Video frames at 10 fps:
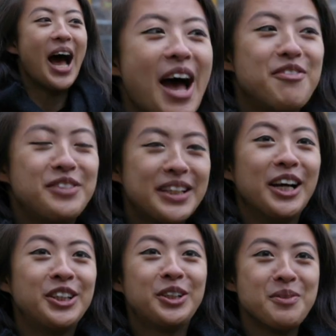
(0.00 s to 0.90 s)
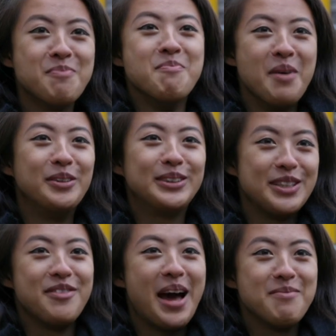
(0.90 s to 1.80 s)
I've touched most
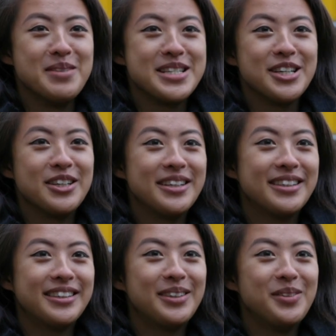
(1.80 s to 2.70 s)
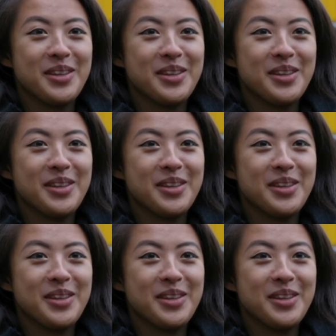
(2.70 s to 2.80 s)
of that material